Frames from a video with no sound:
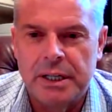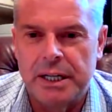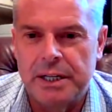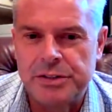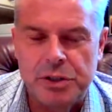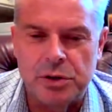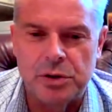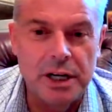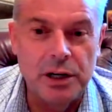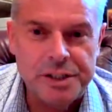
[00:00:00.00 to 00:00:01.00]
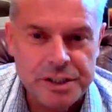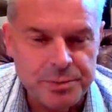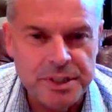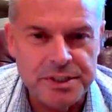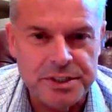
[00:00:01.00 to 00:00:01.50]
And so how long is a
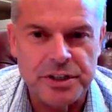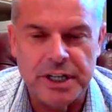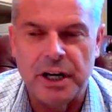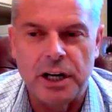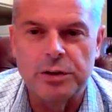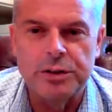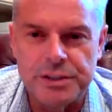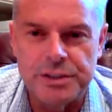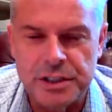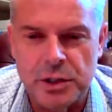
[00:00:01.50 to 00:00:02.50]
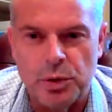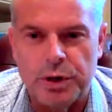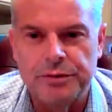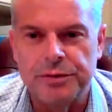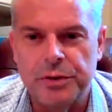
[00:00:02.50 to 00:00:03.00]
piece of string? How long does this go
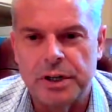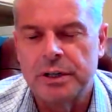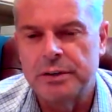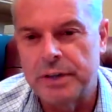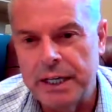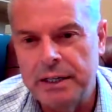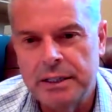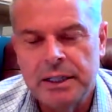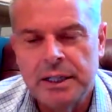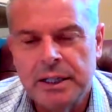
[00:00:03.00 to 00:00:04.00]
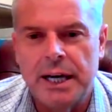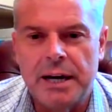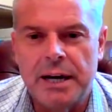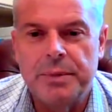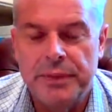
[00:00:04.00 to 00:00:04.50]
on for, right?
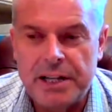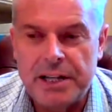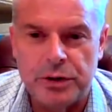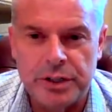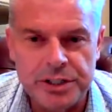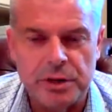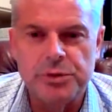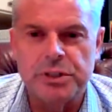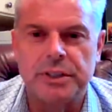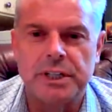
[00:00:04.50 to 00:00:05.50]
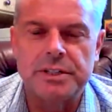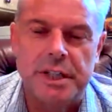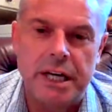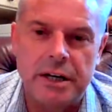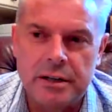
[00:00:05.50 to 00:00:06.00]
But that's our assumption that's
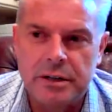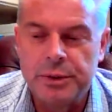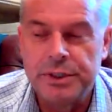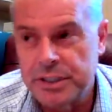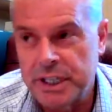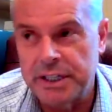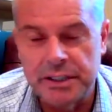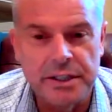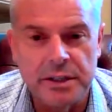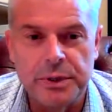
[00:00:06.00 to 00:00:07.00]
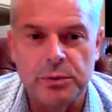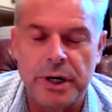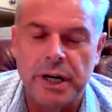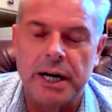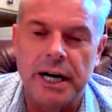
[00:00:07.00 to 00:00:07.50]
there. We stated that we had
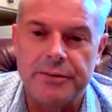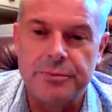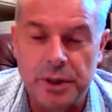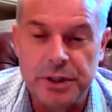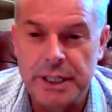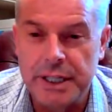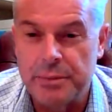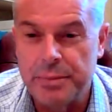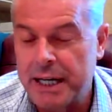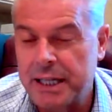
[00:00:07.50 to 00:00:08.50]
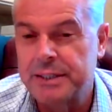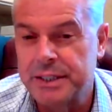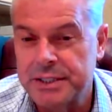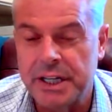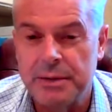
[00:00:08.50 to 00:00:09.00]
$1.5 million in the bank in the
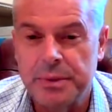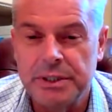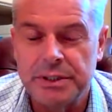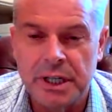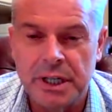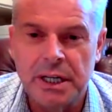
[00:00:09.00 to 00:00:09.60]
statement.